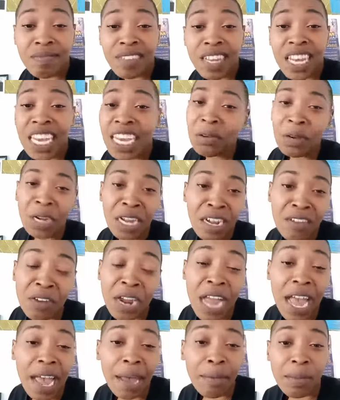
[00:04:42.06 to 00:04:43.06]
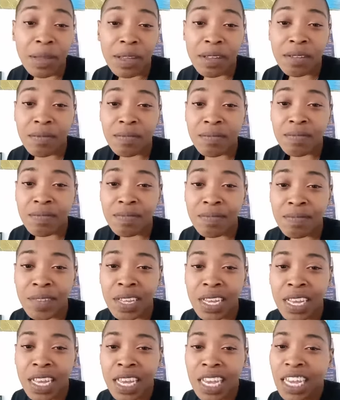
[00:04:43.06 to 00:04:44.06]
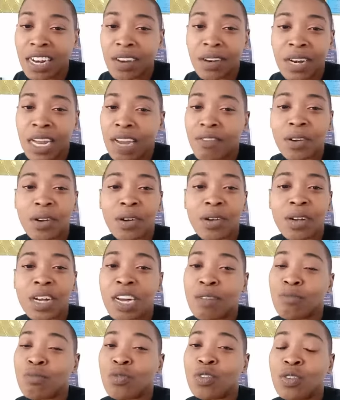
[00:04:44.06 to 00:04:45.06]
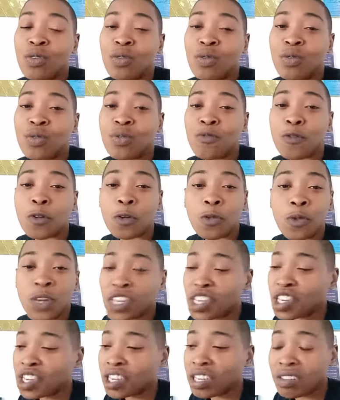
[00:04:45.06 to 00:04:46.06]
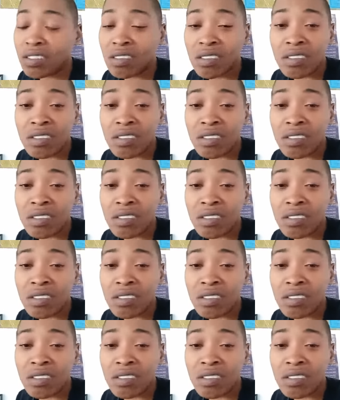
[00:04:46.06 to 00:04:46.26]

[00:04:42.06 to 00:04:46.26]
It'll never happen. It'll never come to fruition